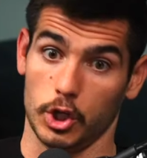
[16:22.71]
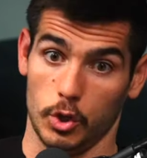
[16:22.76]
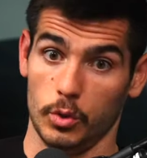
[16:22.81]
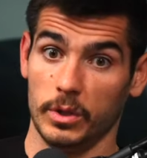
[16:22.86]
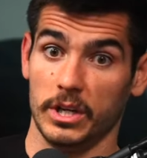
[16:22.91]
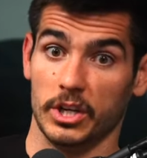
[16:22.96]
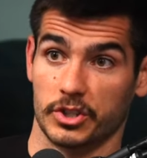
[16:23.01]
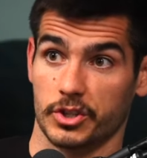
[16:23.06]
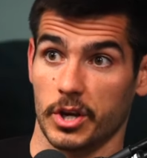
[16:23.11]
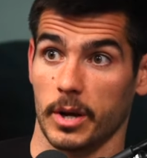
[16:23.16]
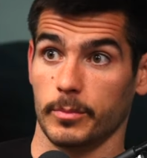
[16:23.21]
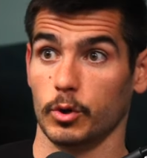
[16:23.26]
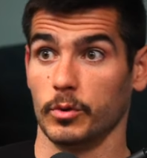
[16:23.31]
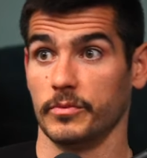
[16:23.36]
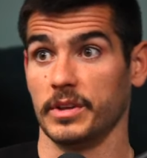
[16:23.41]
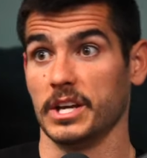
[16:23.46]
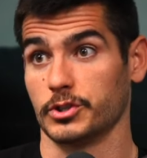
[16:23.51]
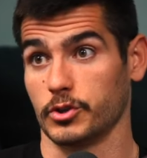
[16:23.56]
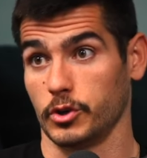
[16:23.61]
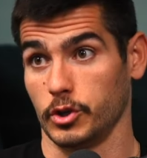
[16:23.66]
you need to stop
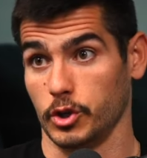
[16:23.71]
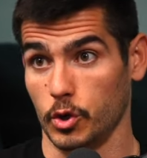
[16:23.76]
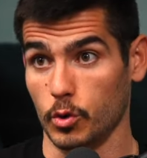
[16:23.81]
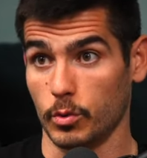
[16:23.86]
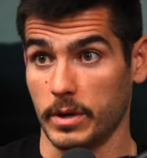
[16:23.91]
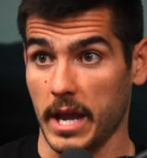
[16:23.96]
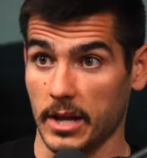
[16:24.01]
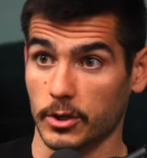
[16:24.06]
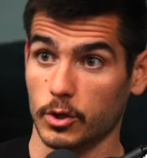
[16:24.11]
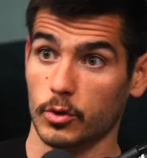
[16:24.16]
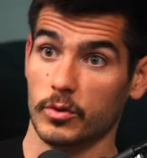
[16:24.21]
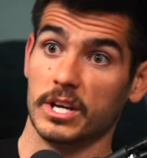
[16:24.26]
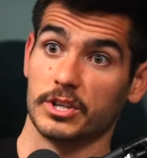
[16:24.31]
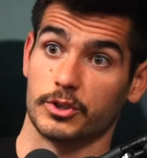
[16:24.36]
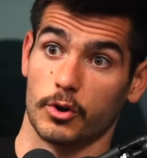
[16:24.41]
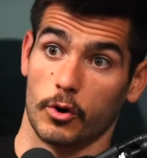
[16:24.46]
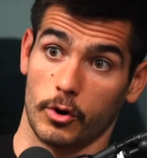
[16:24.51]
doing this, or you can't do this,